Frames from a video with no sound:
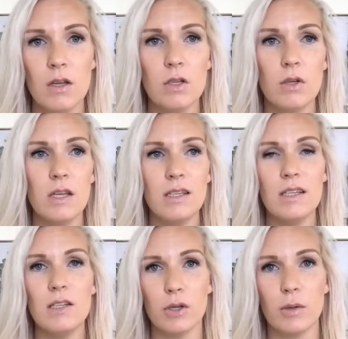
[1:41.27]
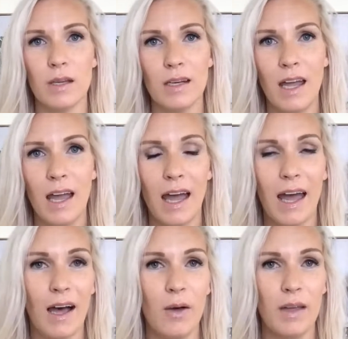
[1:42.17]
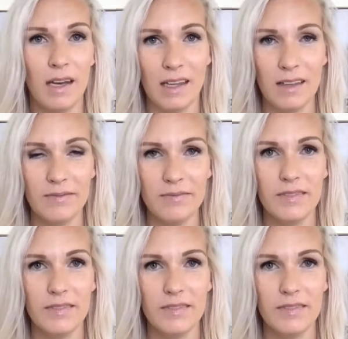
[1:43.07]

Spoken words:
So you need to determine how many